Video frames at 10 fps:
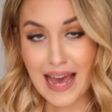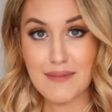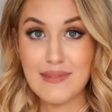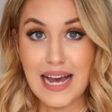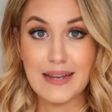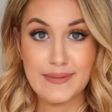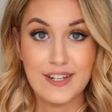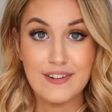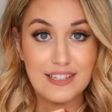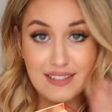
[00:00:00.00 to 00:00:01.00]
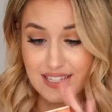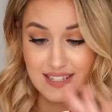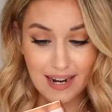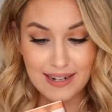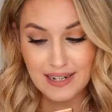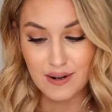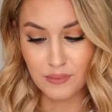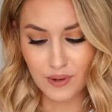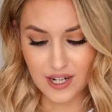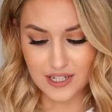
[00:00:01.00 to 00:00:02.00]
yeah, absolutely stunning
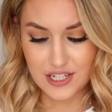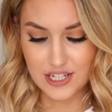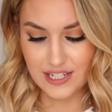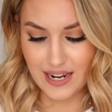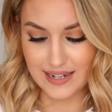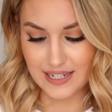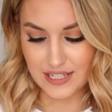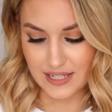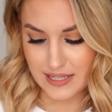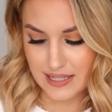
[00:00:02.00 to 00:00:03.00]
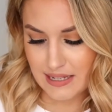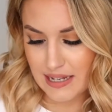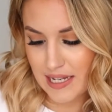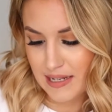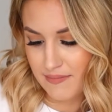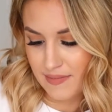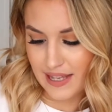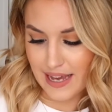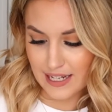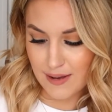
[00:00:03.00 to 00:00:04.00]
watch. And it just,
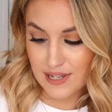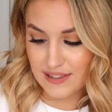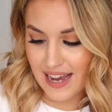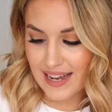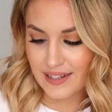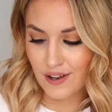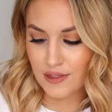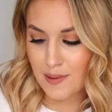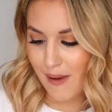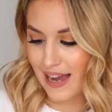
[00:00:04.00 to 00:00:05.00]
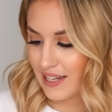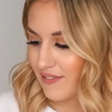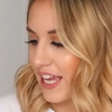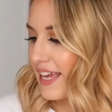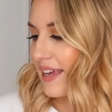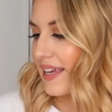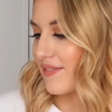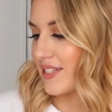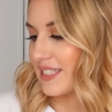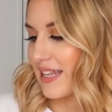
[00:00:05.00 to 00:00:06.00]
yeah, comes like that. And on the back of it, it
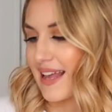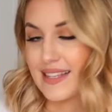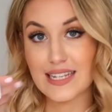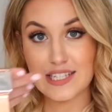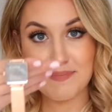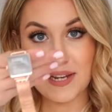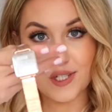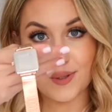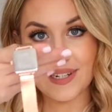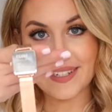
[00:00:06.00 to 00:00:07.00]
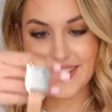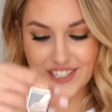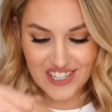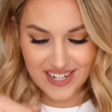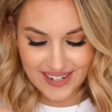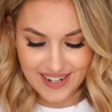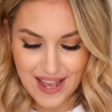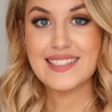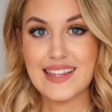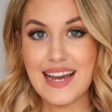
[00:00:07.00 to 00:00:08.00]
even says special edition.
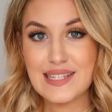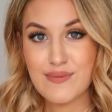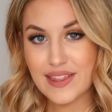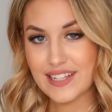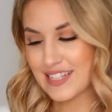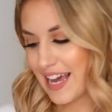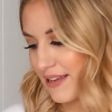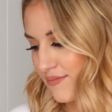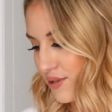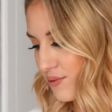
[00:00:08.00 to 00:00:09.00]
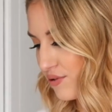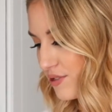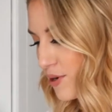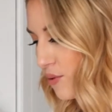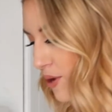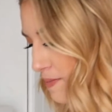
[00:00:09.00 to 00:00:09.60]
So that is the one that's aimed towards more